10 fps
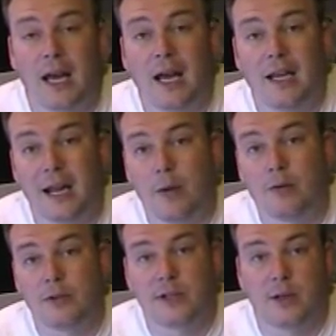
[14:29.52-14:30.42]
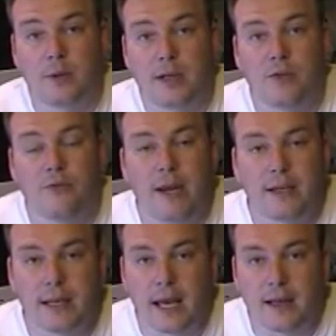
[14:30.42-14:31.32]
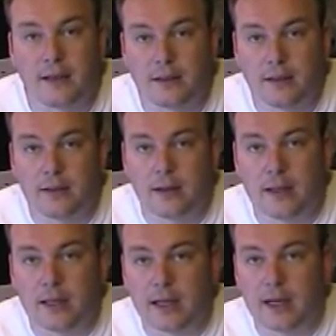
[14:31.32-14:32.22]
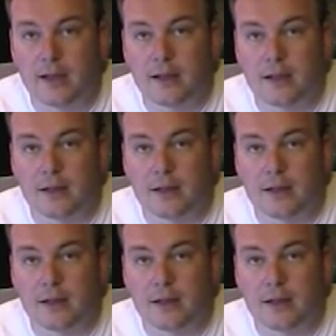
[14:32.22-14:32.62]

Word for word: uh, now it looks like we're getting rain again and the, uh,